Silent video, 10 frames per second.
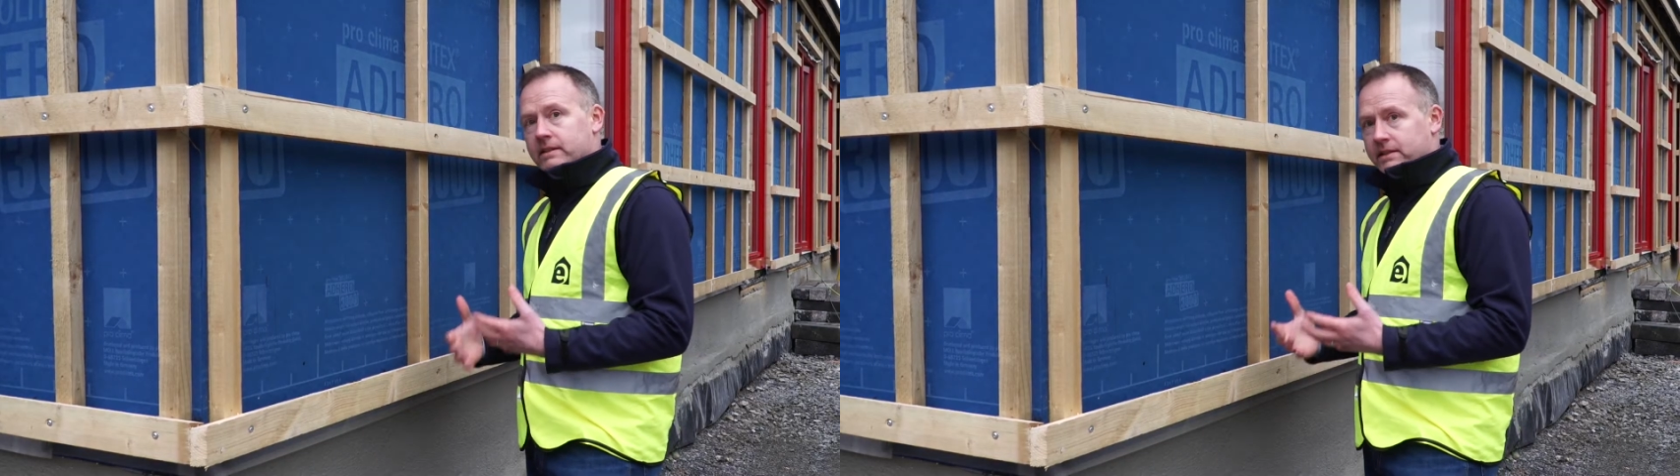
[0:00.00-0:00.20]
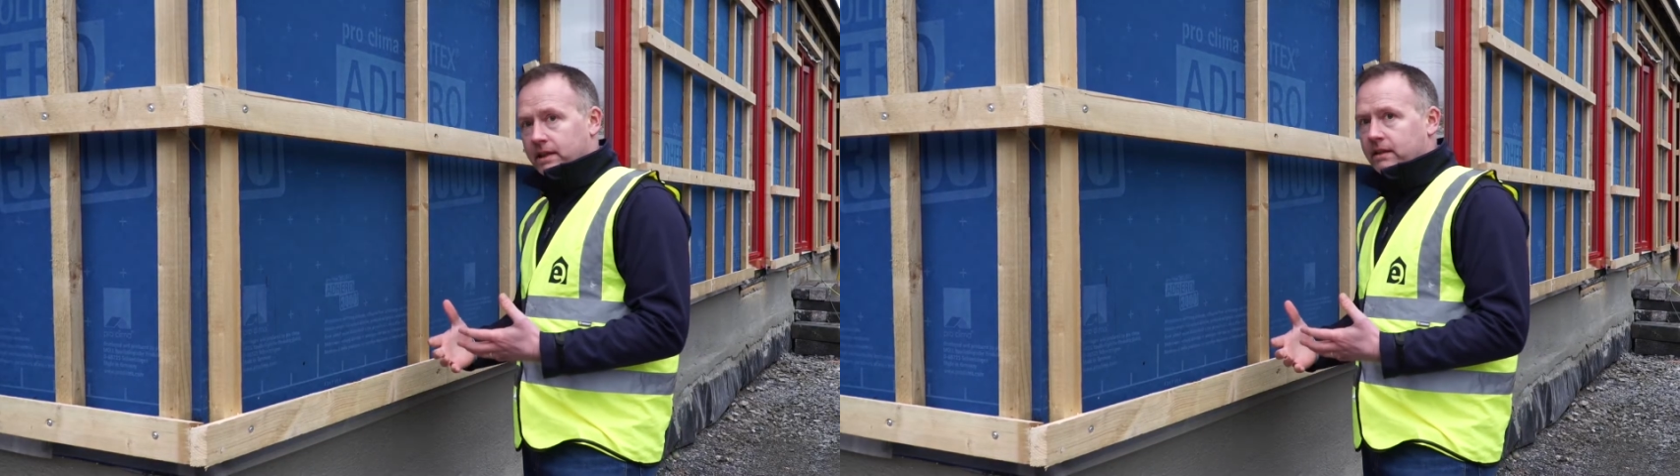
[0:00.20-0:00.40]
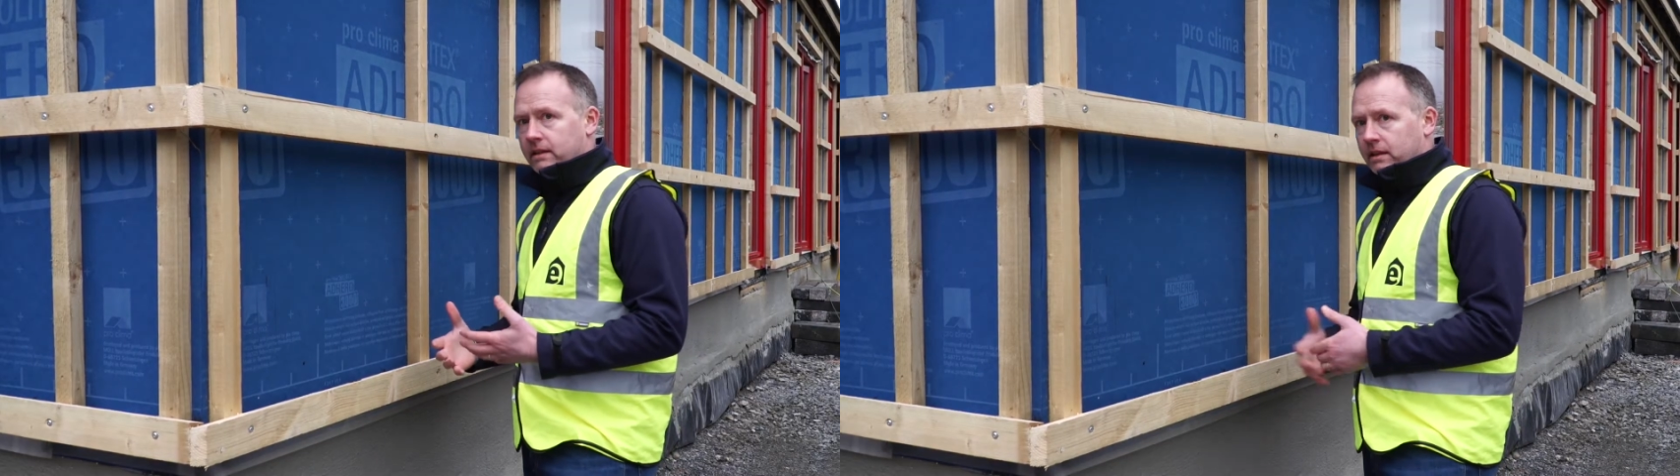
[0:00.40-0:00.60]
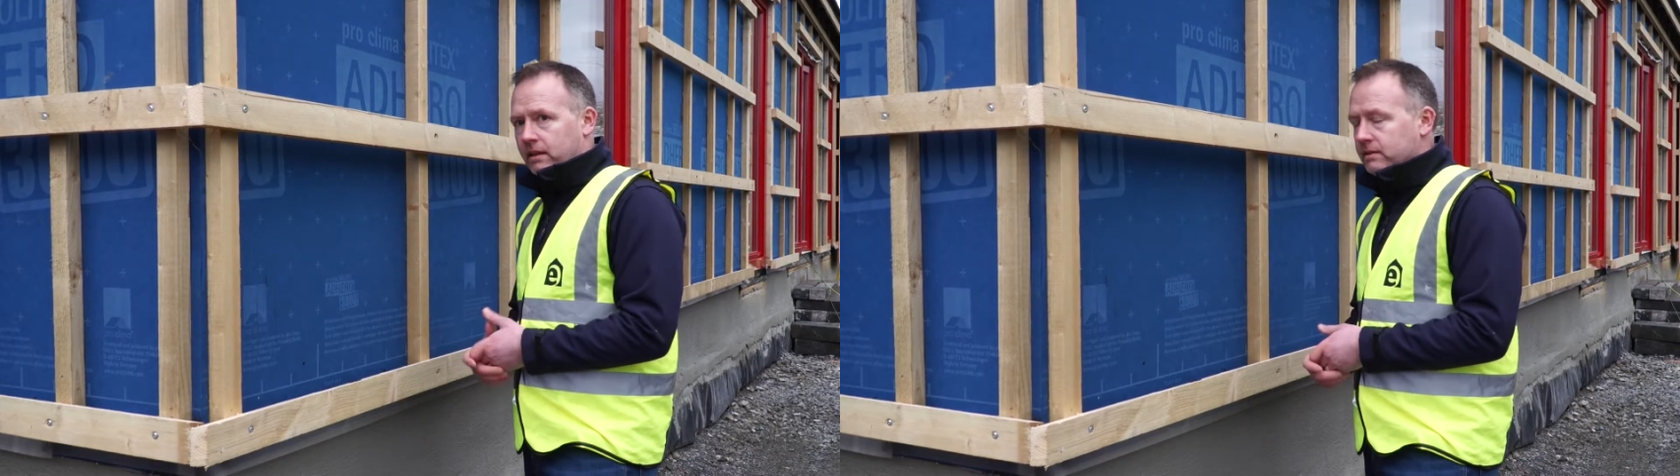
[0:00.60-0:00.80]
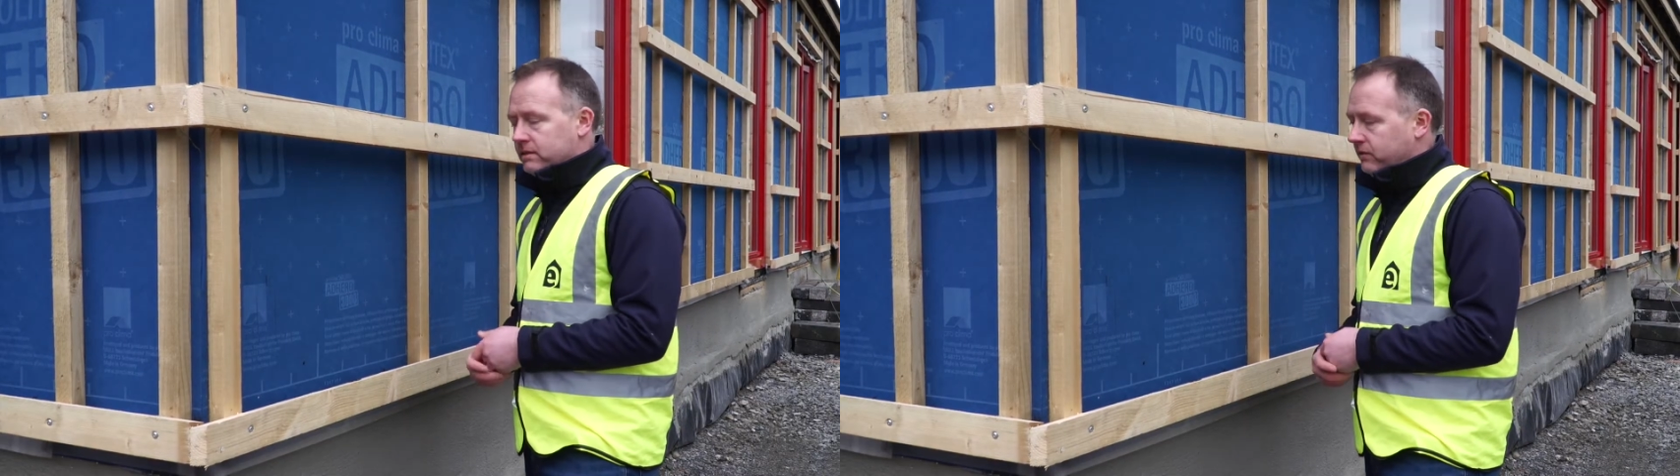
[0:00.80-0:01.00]
seal
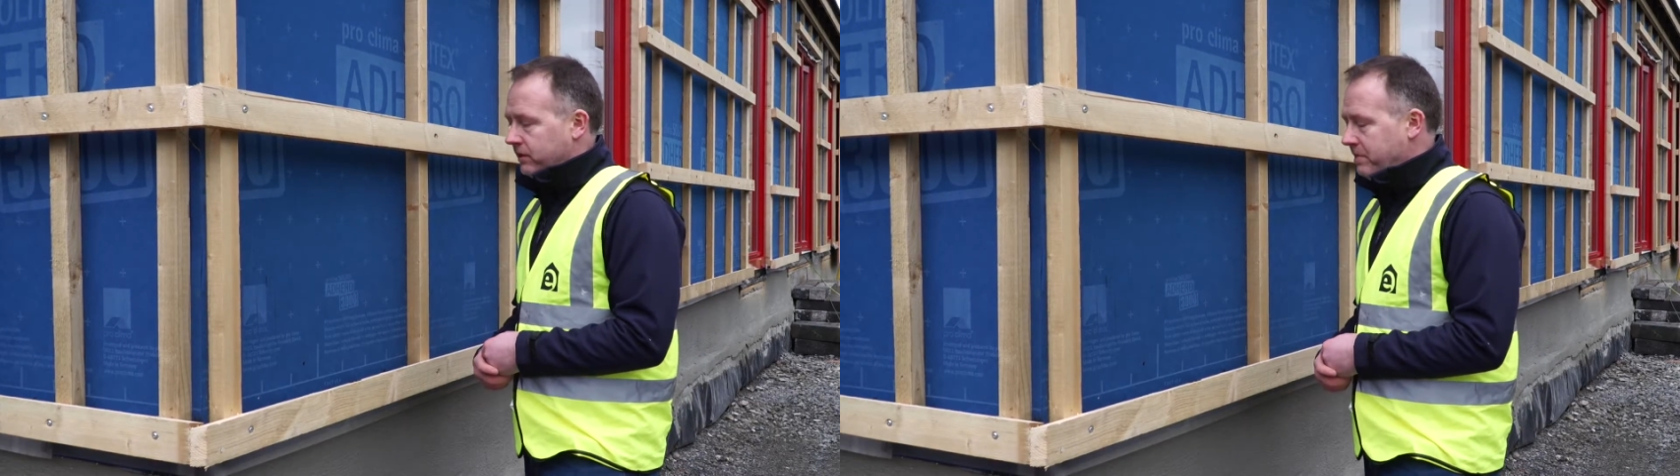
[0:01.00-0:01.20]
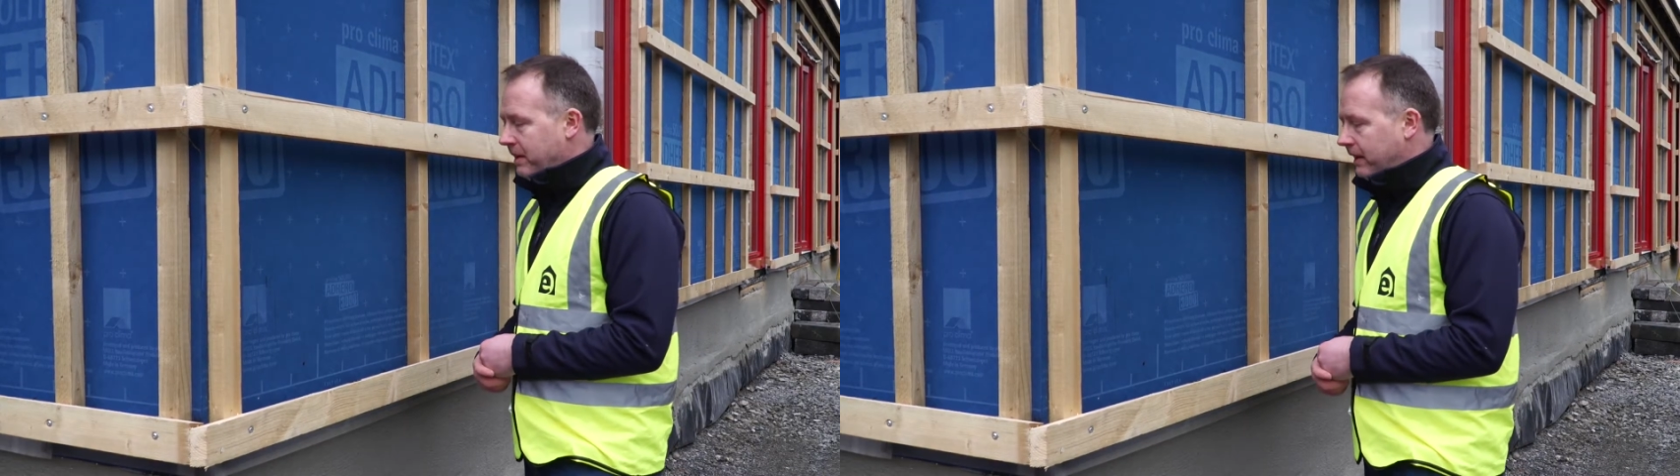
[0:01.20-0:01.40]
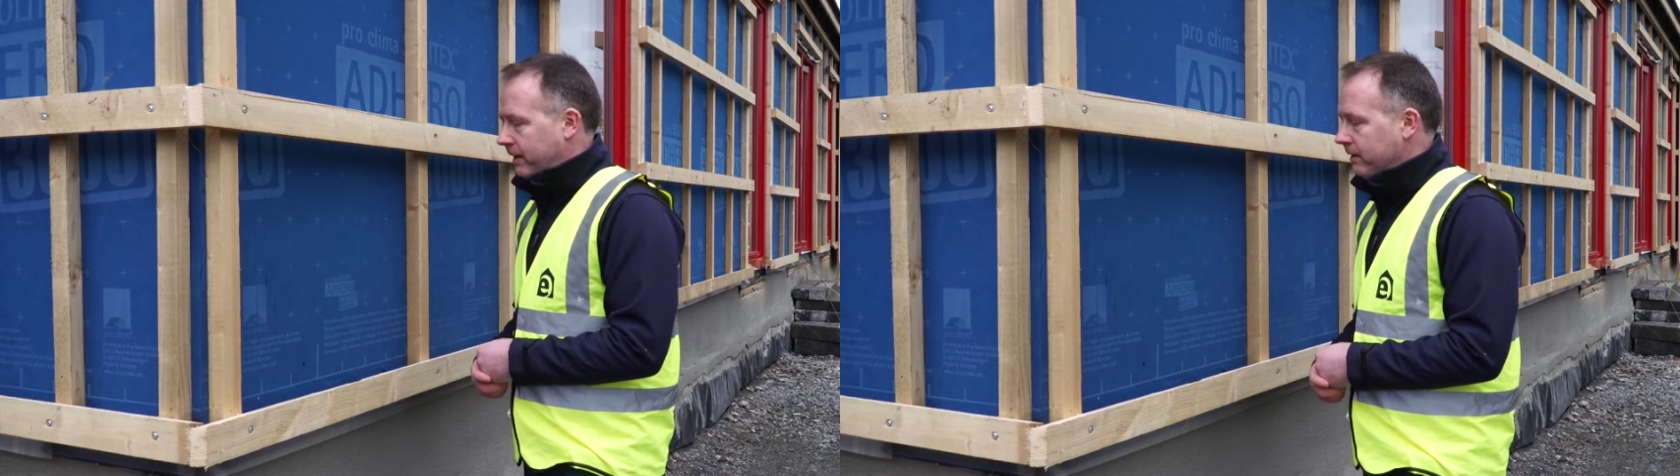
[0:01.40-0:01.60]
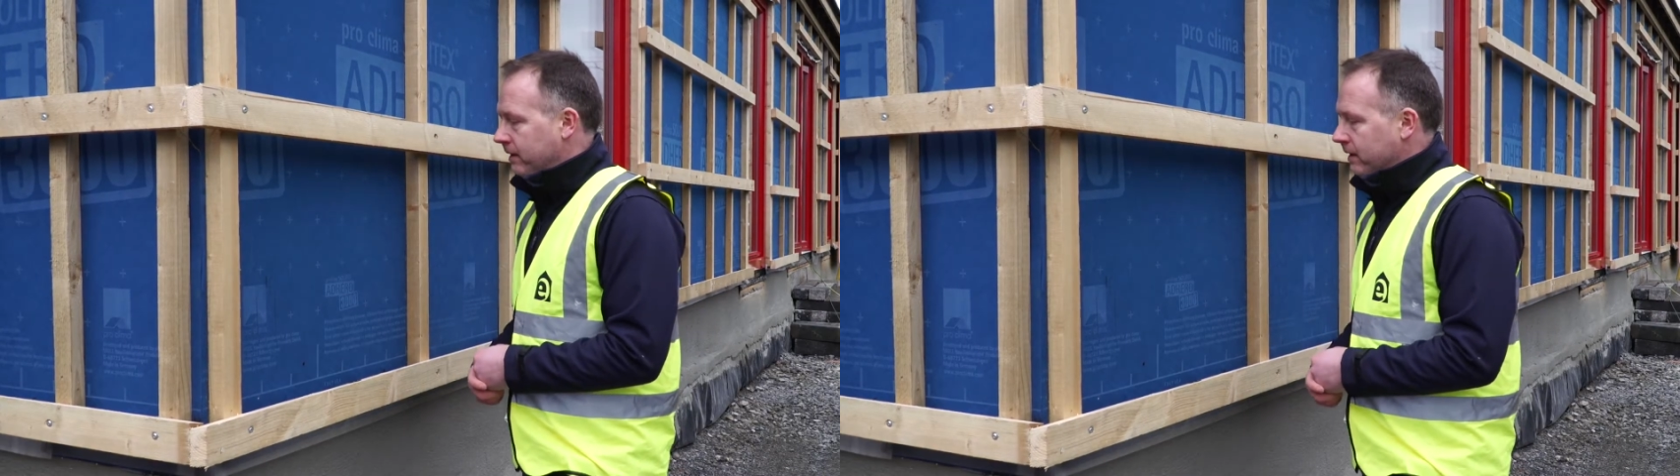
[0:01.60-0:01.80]
also for the building.